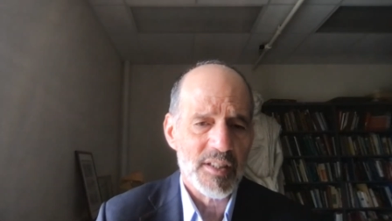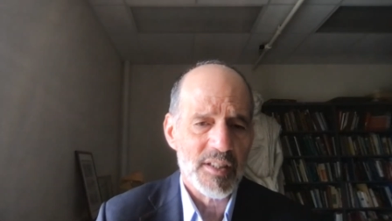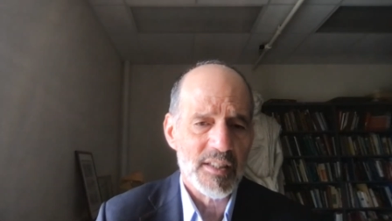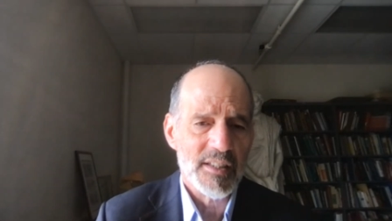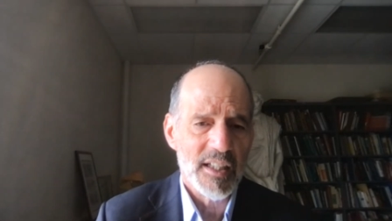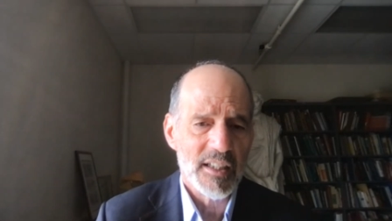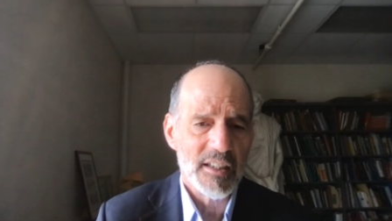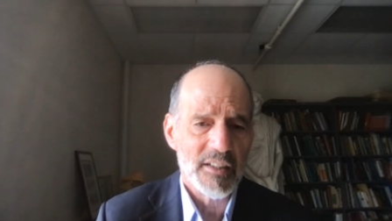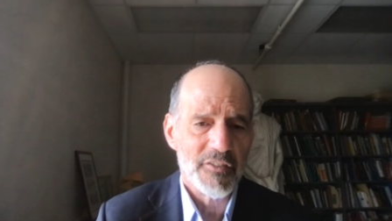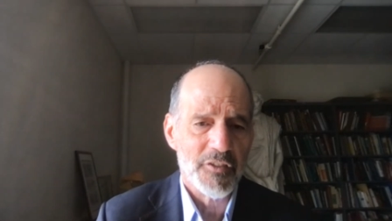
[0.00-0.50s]
He's
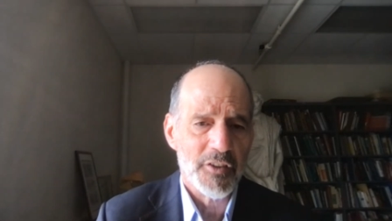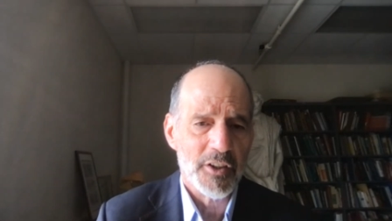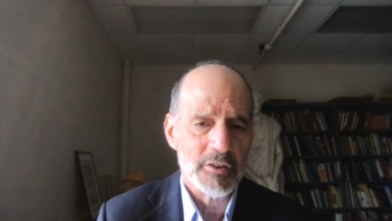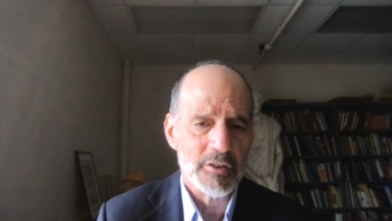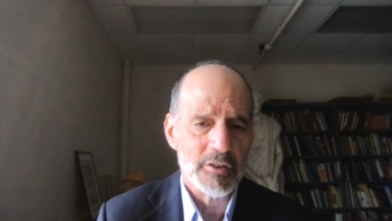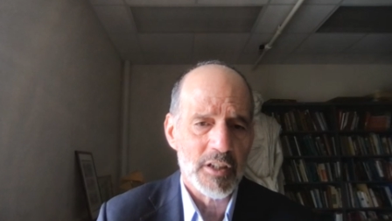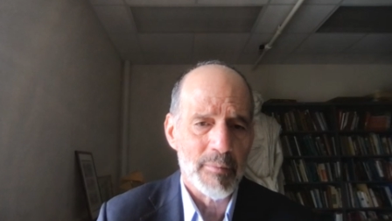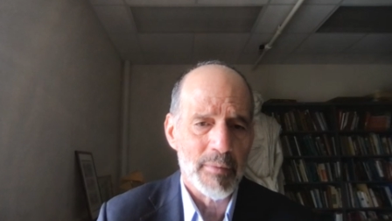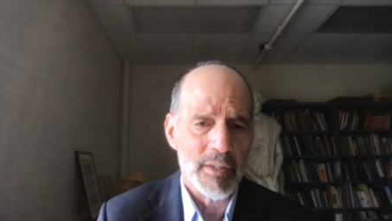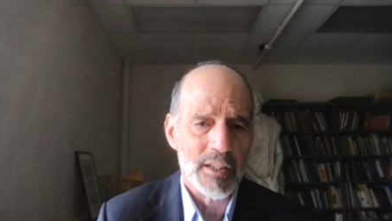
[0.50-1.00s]
not a
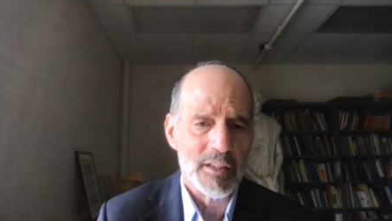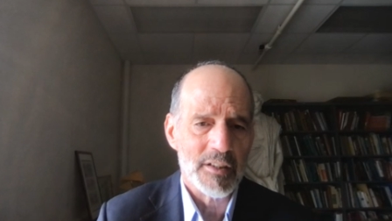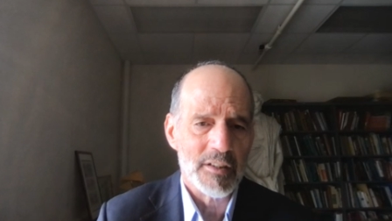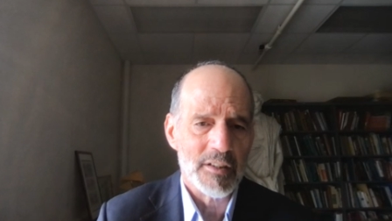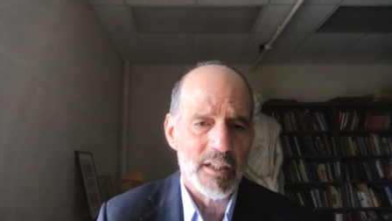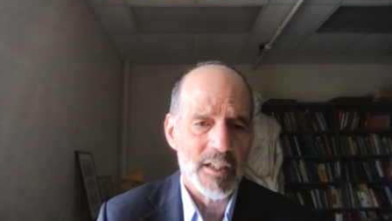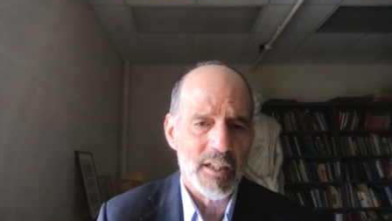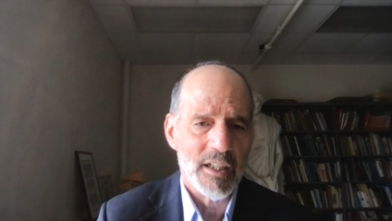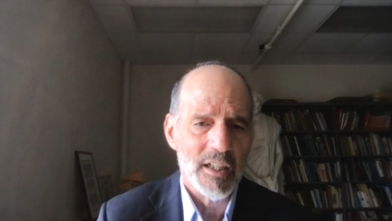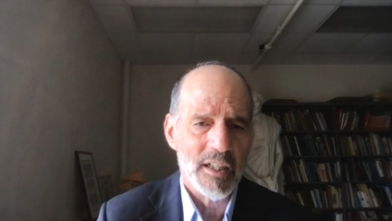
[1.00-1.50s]
field commander.
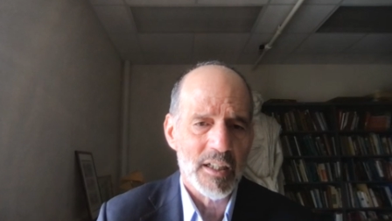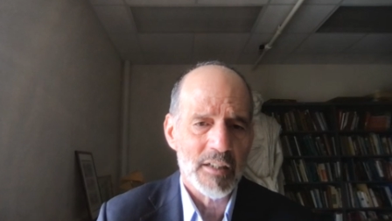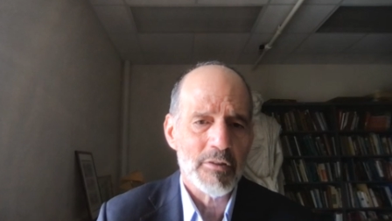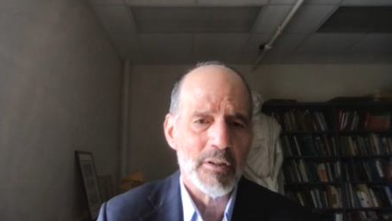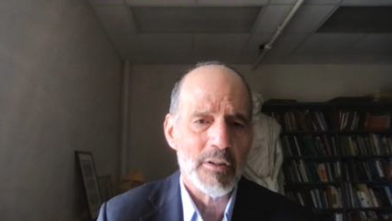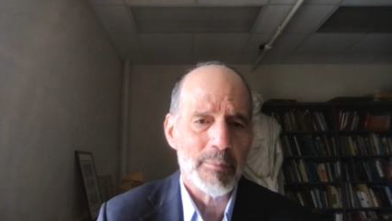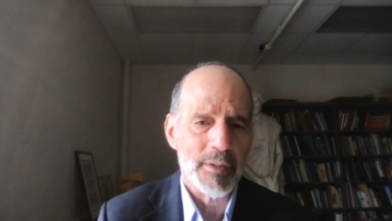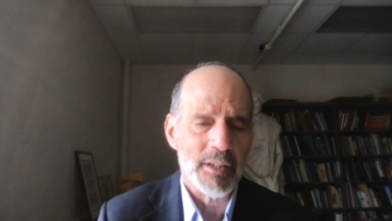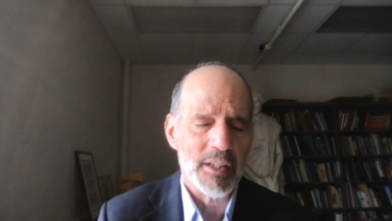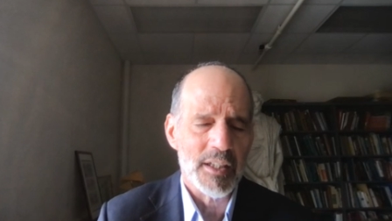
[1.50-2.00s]

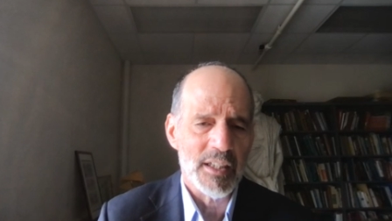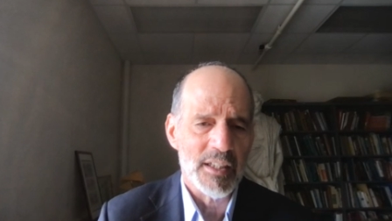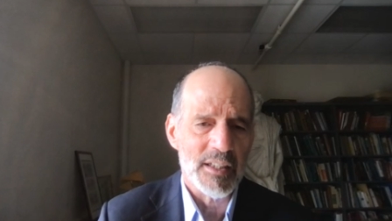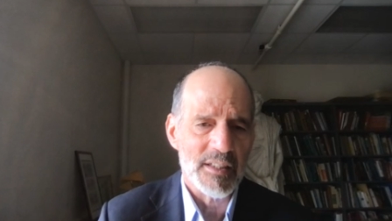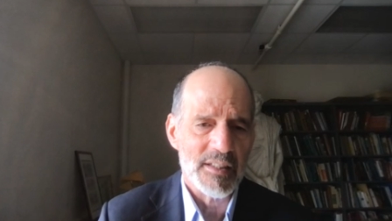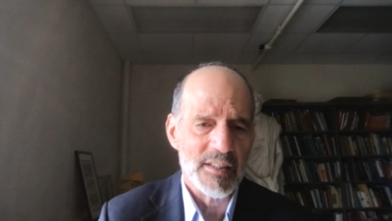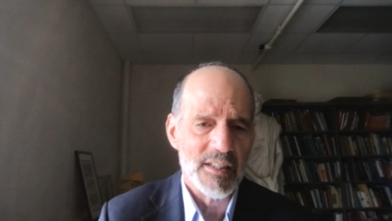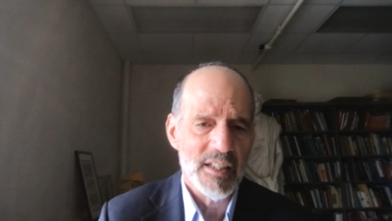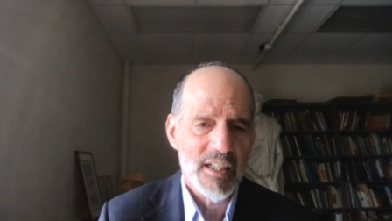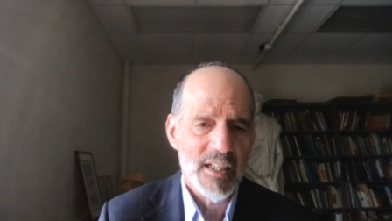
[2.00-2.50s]
Agrippa
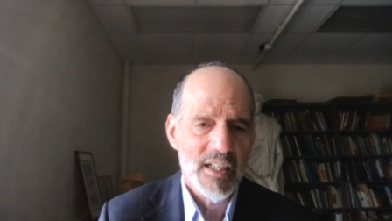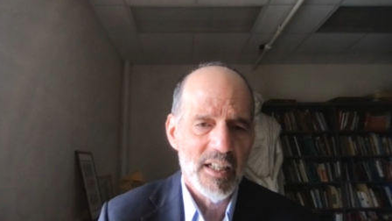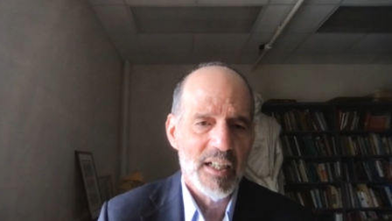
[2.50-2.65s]
is.